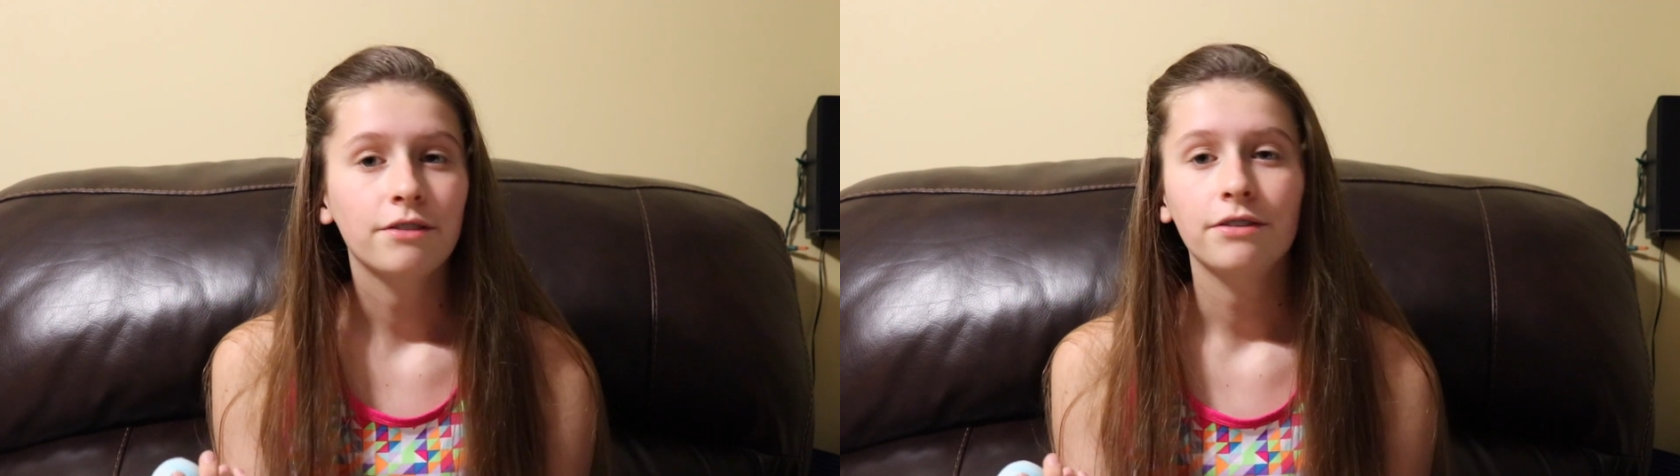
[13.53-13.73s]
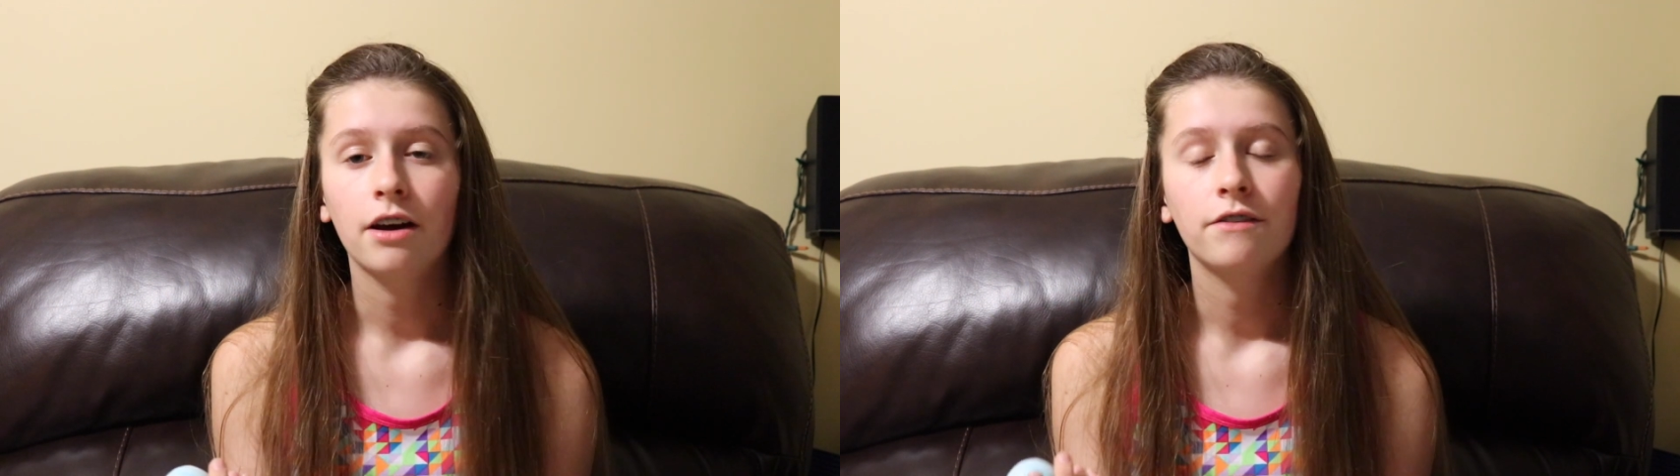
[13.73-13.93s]

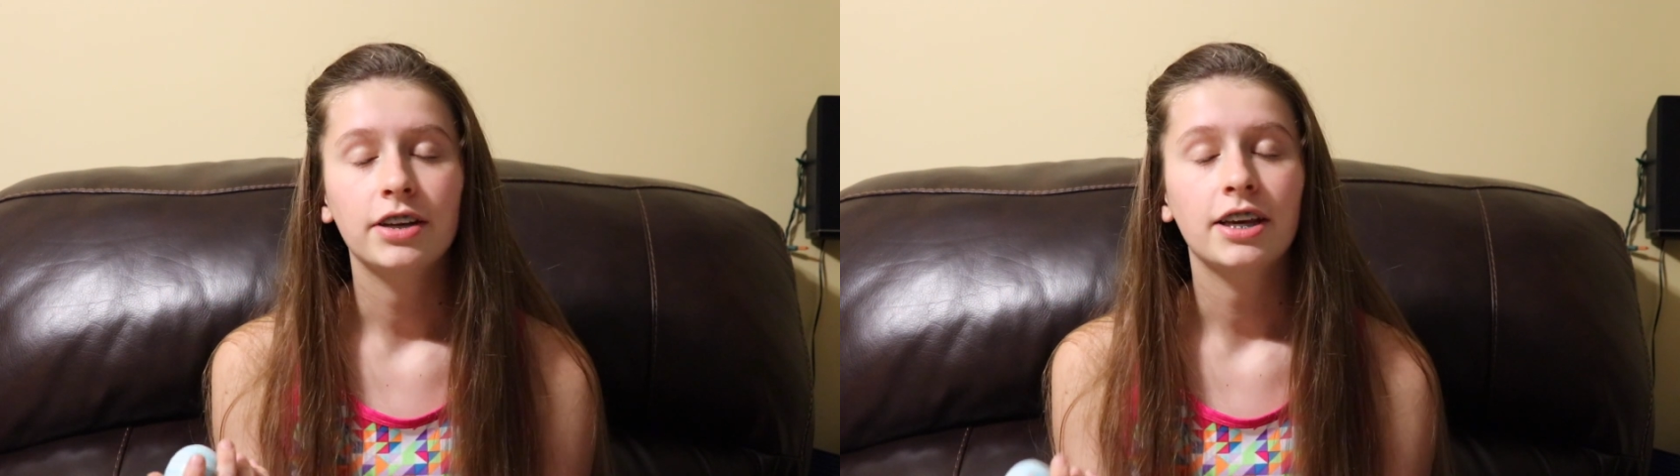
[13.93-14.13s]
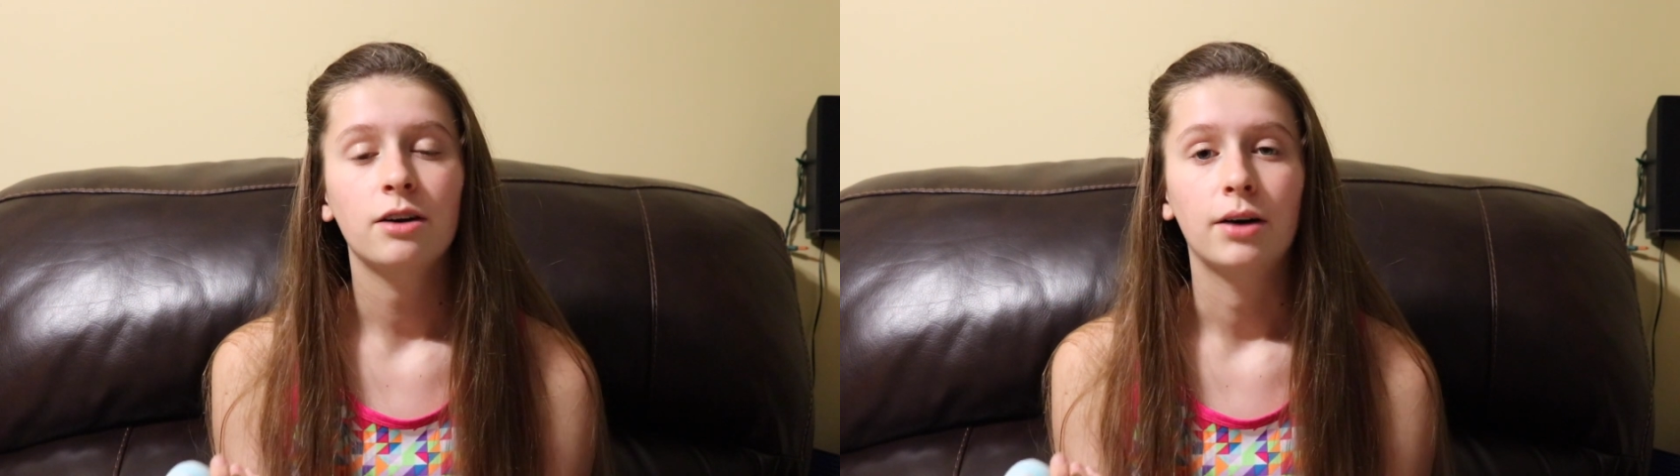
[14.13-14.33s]
of
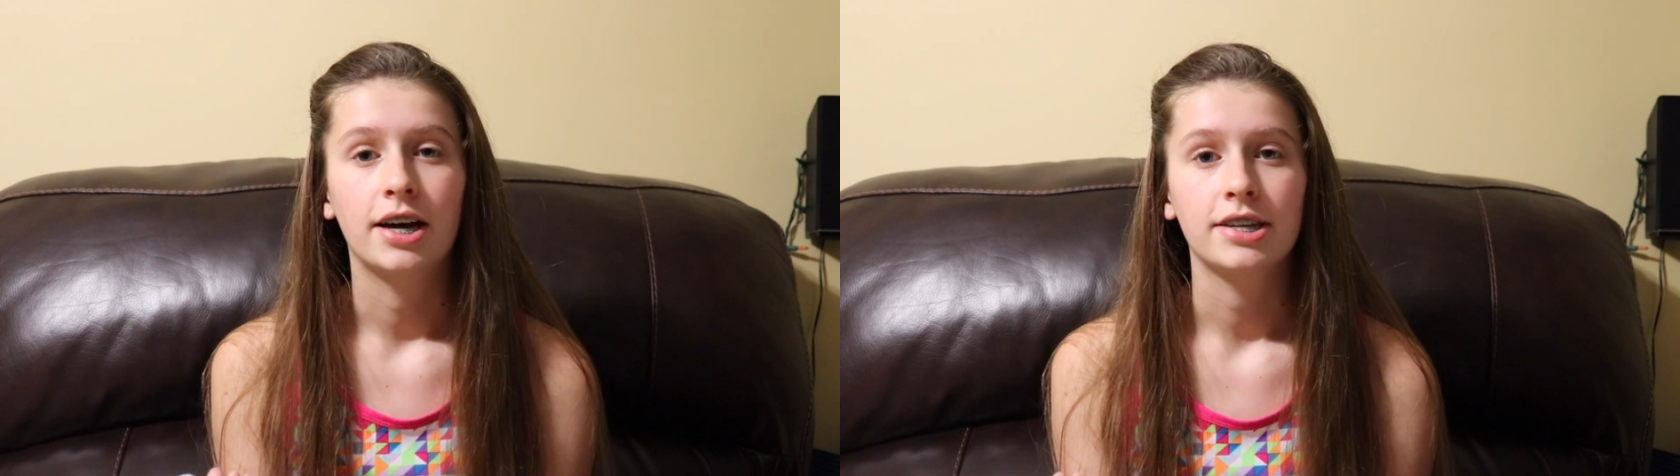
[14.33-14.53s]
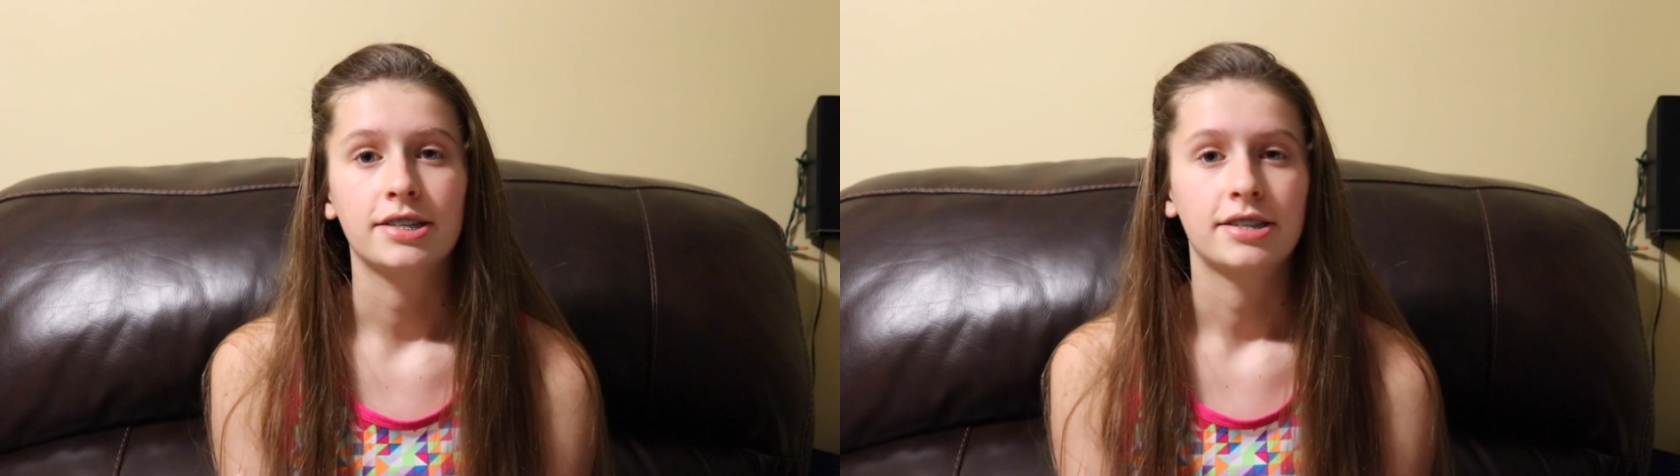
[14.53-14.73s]
an
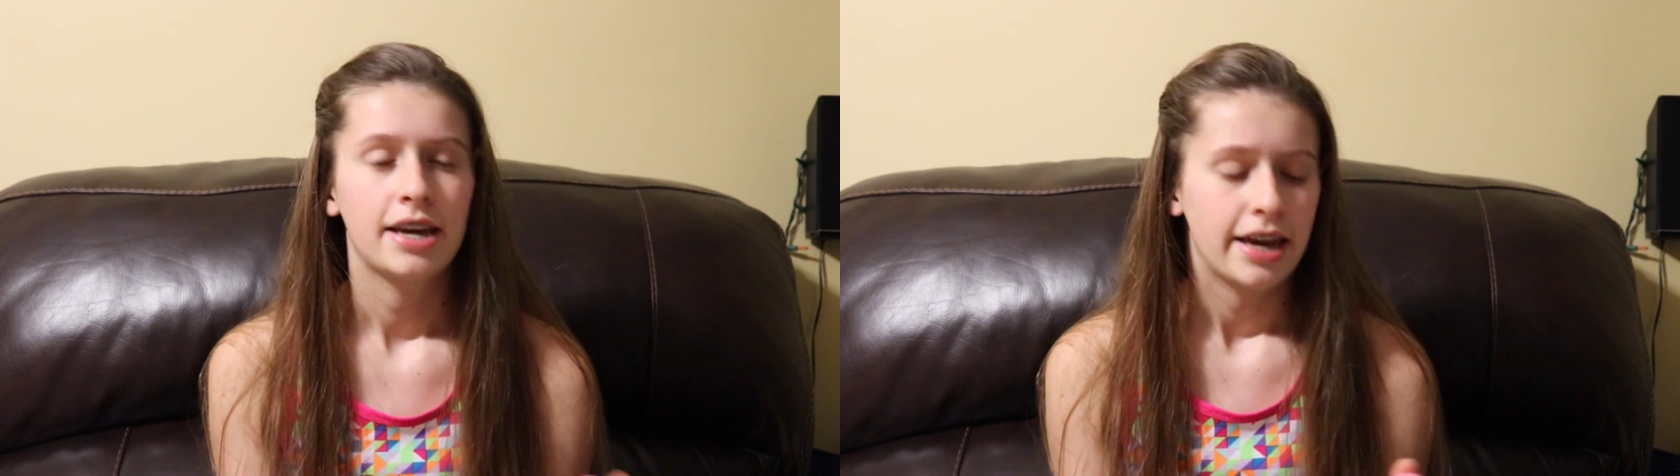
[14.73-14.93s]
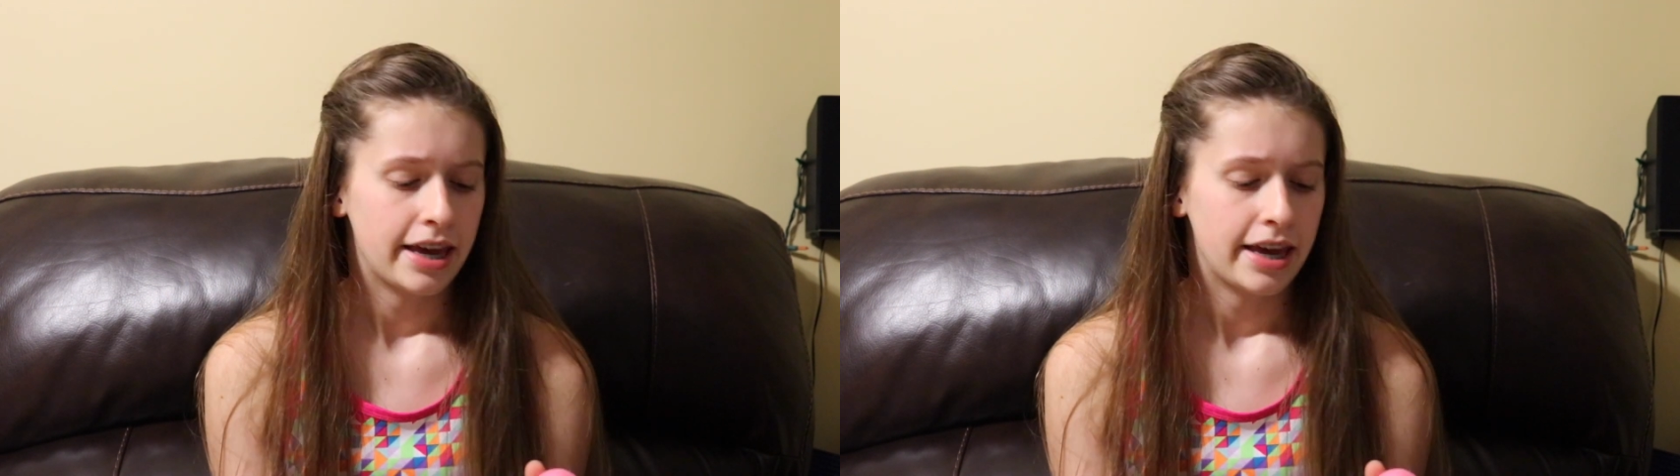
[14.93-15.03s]
EOS